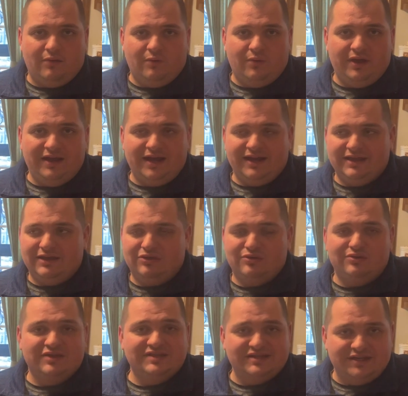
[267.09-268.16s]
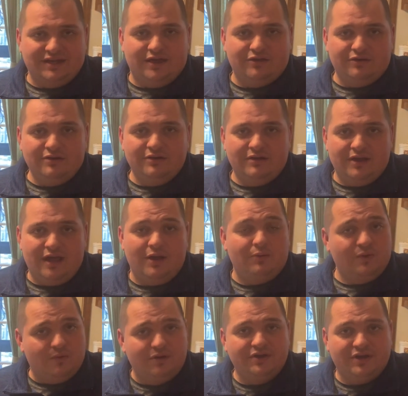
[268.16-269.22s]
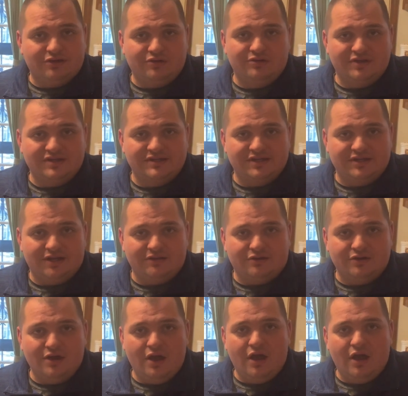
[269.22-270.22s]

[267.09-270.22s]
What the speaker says: We got to get through this together, and we will get through this together.